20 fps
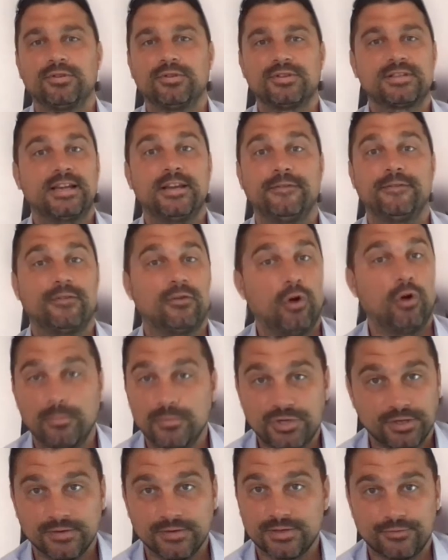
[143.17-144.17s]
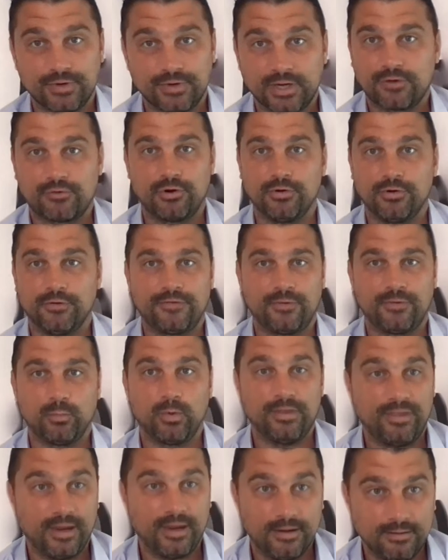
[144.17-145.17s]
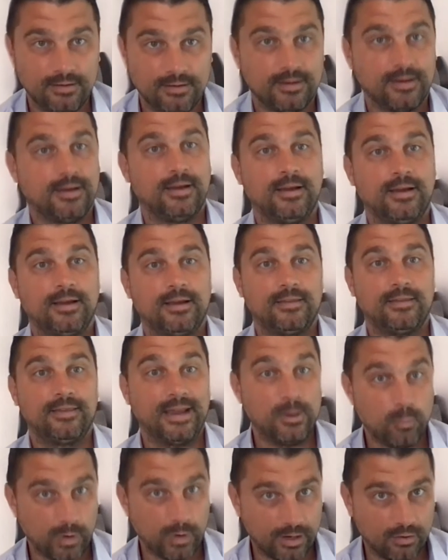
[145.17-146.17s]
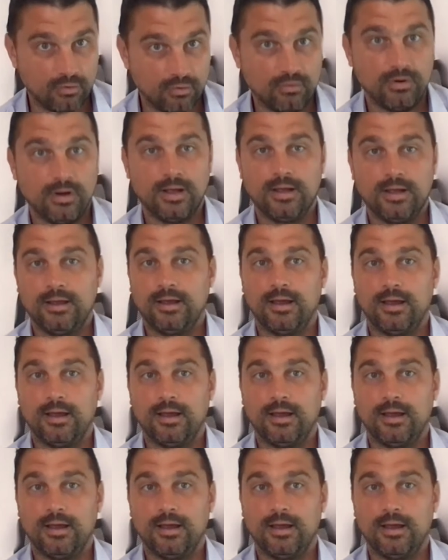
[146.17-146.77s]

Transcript: or safer option to recruit from within, they will.